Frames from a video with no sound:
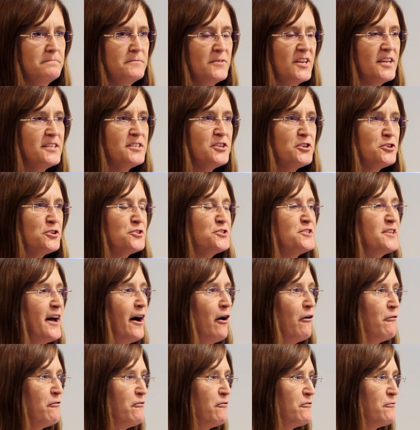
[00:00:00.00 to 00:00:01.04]
Is it
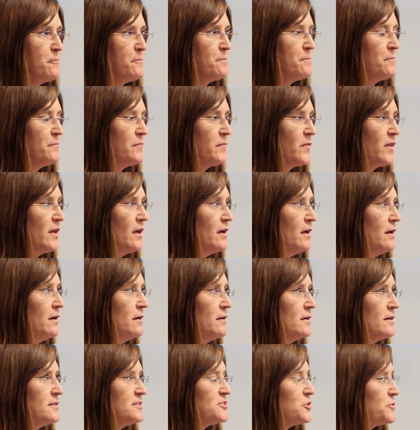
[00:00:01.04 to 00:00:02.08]
yourself?
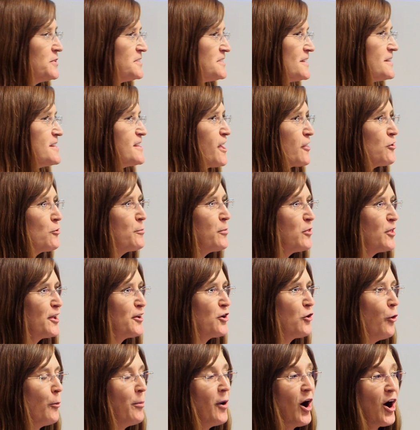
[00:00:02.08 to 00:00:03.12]
So is it the other
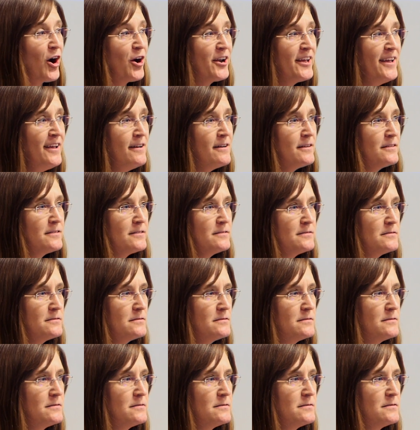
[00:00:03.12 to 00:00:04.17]
political party?
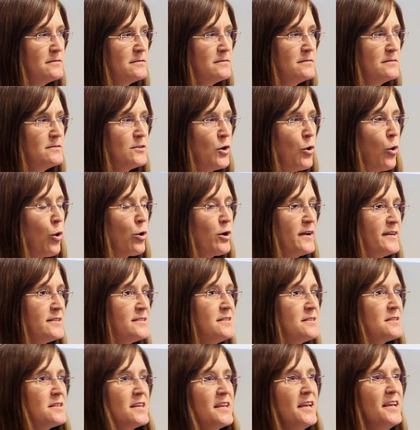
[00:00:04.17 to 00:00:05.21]
Or is
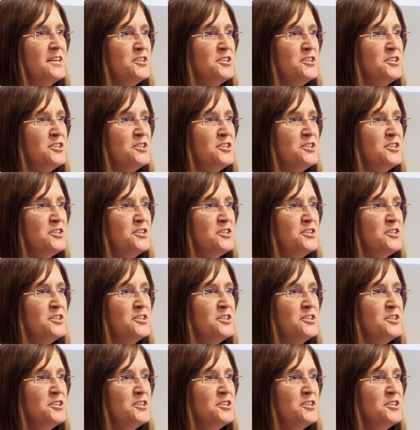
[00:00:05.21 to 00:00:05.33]
it the